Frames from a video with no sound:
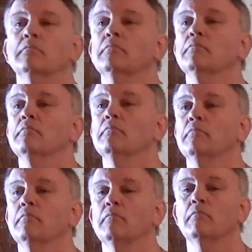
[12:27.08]

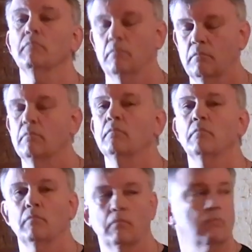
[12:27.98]

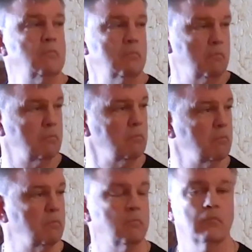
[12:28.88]

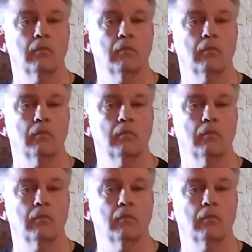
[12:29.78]
No words are spoken by the person on screen.